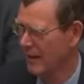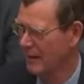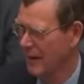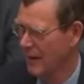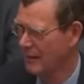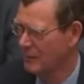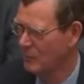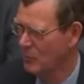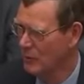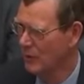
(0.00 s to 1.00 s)
and
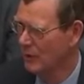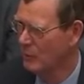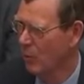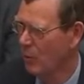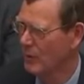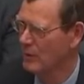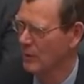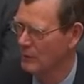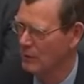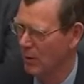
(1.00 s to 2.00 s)
really important in
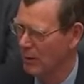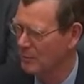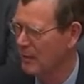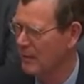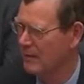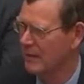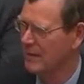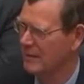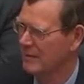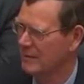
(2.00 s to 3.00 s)
terms of prosperity.